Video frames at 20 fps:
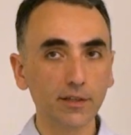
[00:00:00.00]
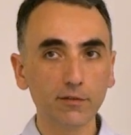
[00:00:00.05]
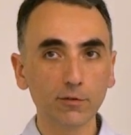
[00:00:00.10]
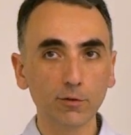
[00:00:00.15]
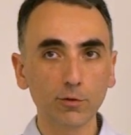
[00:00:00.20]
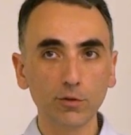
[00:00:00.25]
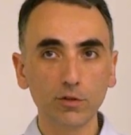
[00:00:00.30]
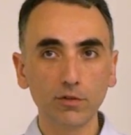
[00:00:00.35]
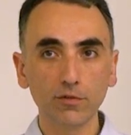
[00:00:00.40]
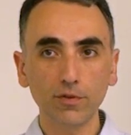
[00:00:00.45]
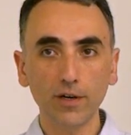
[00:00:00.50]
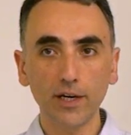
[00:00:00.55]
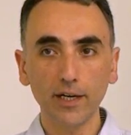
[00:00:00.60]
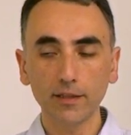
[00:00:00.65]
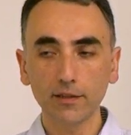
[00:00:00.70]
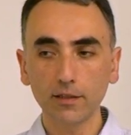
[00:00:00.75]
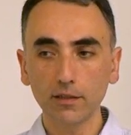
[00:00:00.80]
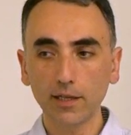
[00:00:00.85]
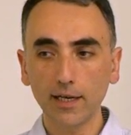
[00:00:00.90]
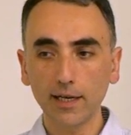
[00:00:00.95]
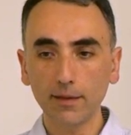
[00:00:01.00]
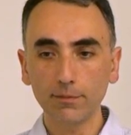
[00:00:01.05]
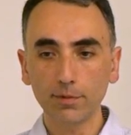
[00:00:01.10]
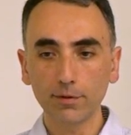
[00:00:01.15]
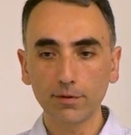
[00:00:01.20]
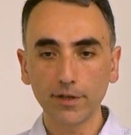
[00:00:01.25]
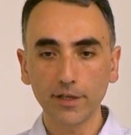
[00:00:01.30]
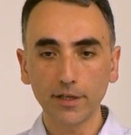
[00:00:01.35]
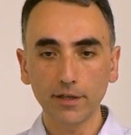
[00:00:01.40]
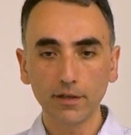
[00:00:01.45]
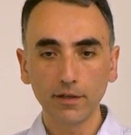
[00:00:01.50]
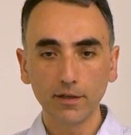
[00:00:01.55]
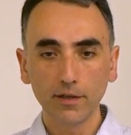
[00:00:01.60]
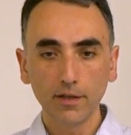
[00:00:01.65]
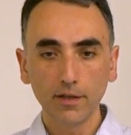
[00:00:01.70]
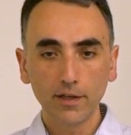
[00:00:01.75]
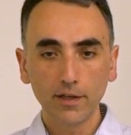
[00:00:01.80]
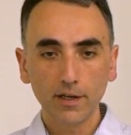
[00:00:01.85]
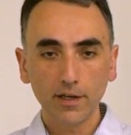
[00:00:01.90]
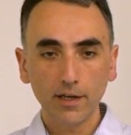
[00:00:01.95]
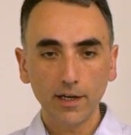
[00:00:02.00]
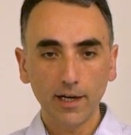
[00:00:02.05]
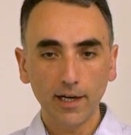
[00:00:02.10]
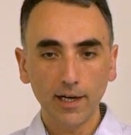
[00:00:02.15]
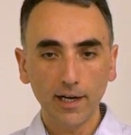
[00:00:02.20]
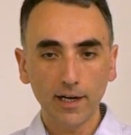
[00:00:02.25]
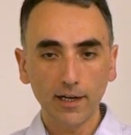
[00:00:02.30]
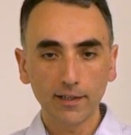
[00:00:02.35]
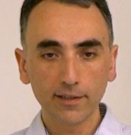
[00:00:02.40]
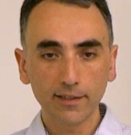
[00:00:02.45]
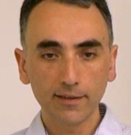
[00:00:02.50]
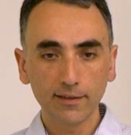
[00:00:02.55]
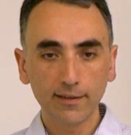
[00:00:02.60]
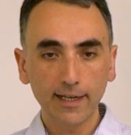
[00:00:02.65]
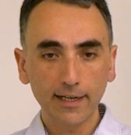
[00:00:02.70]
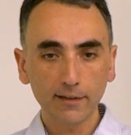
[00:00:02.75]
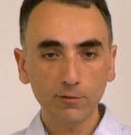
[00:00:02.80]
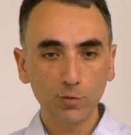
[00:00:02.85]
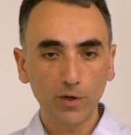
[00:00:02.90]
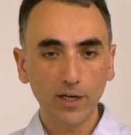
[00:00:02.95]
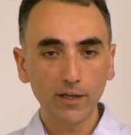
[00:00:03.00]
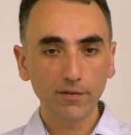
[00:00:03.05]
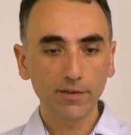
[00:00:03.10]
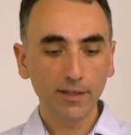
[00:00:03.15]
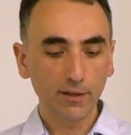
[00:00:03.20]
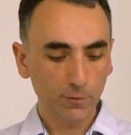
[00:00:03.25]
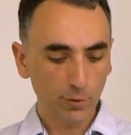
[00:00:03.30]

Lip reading: So you define a library that does one thing.